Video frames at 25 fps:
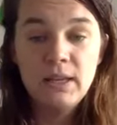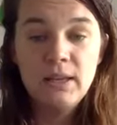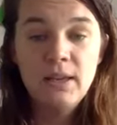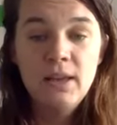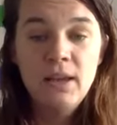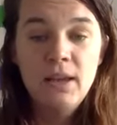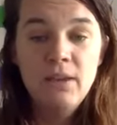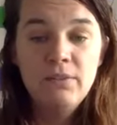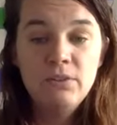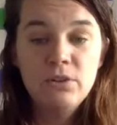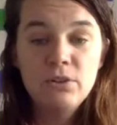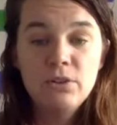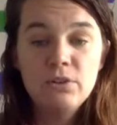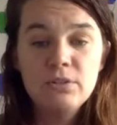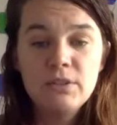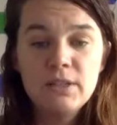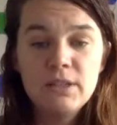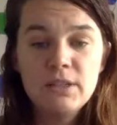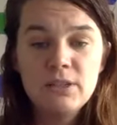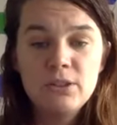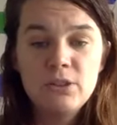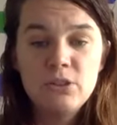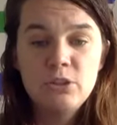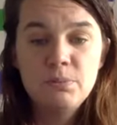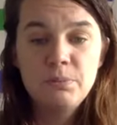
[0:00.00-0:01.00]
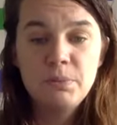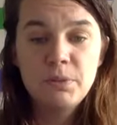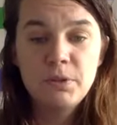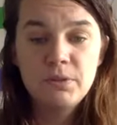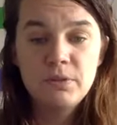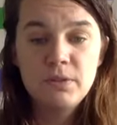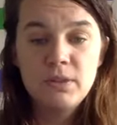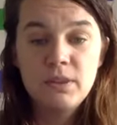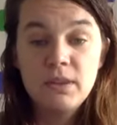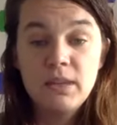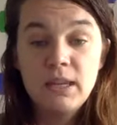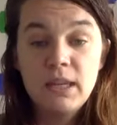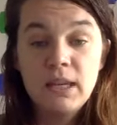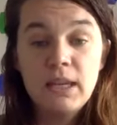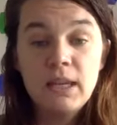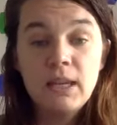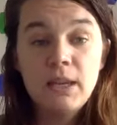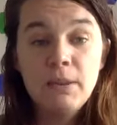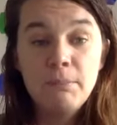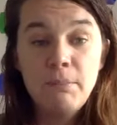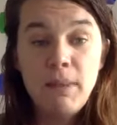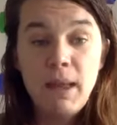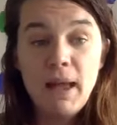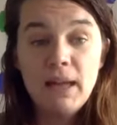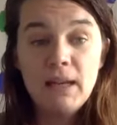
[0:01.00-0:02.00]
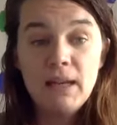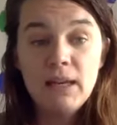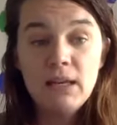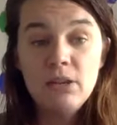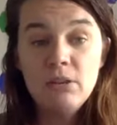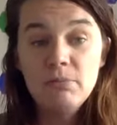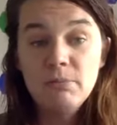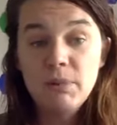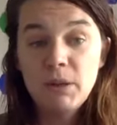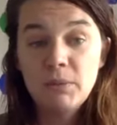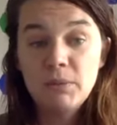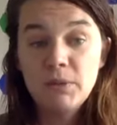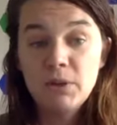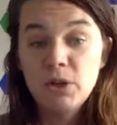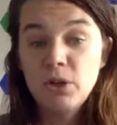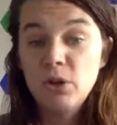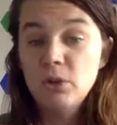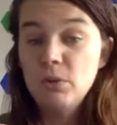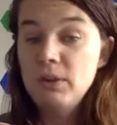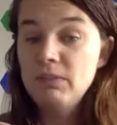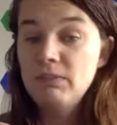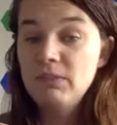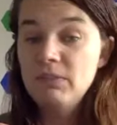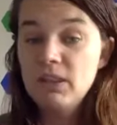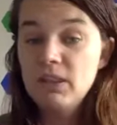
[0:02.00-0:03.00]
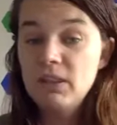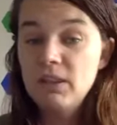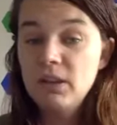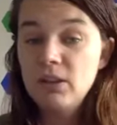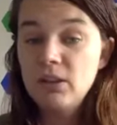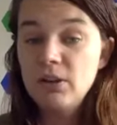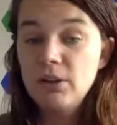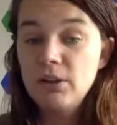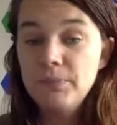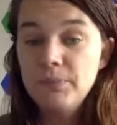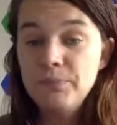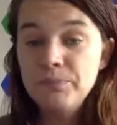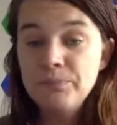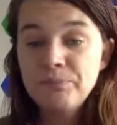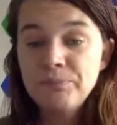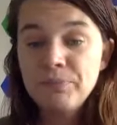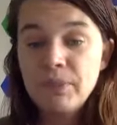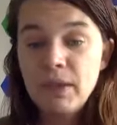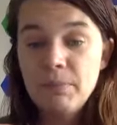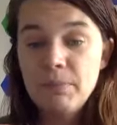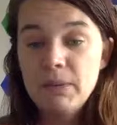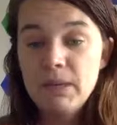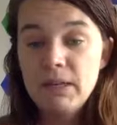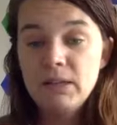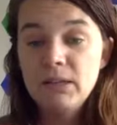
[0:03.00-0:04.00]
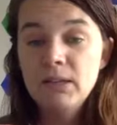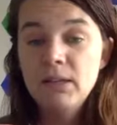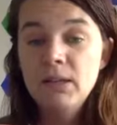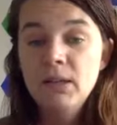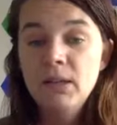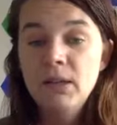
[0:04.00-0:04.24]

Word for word: If you're using a super thick batting, you might want to go even thicker. I mean,